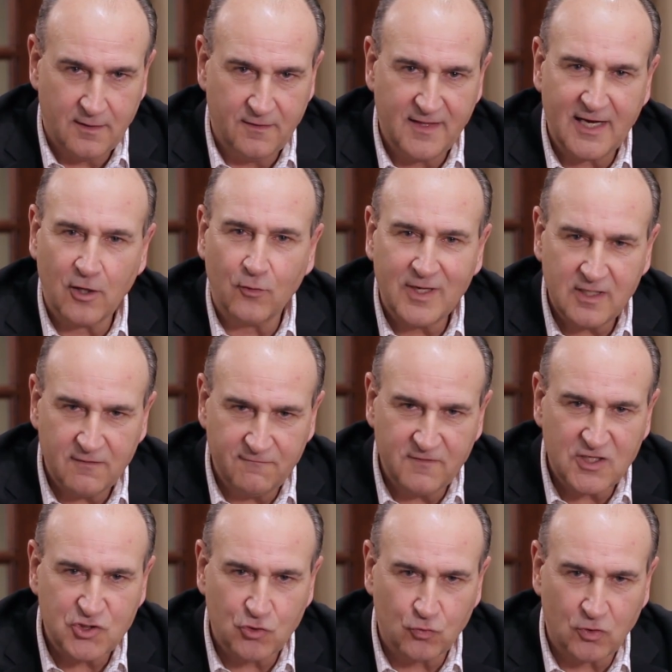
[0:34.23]
they are
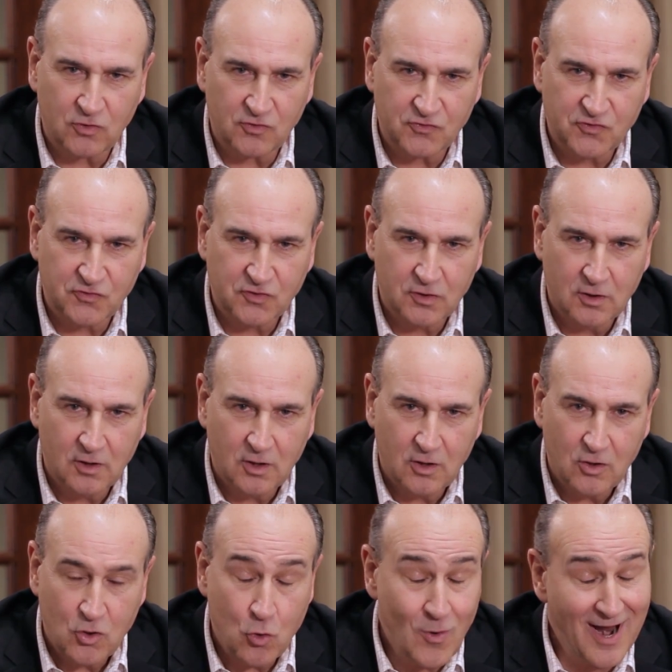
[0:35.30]
individuals
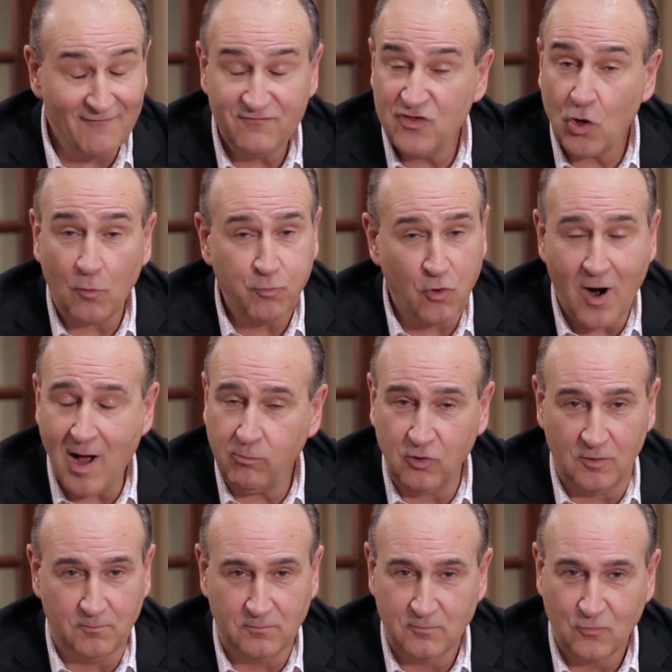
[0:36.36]
who have no
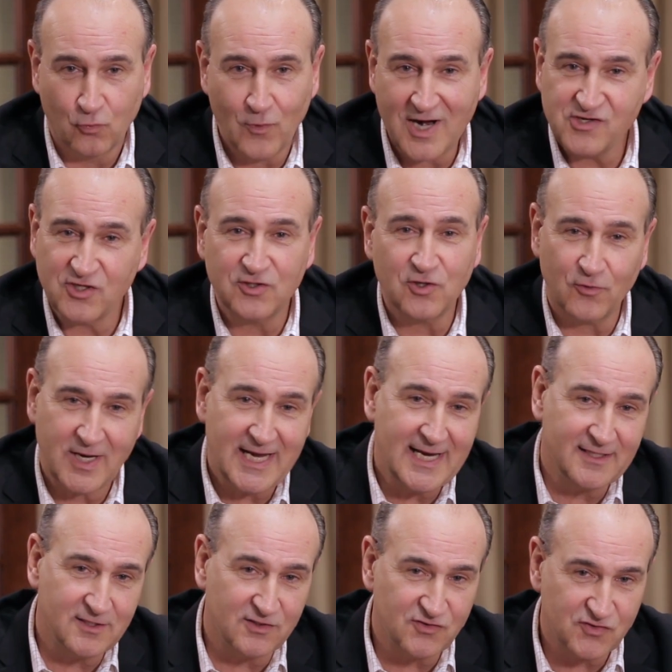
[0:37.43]
problem raising their
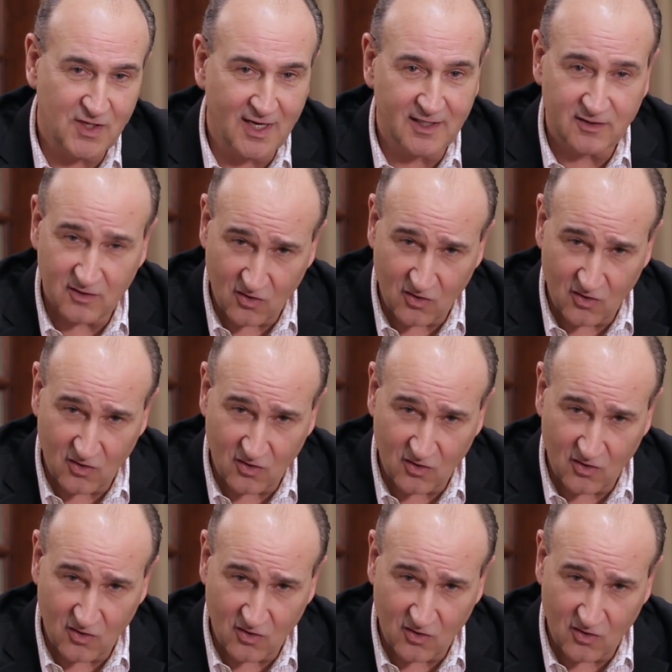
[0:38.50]
hand and saying,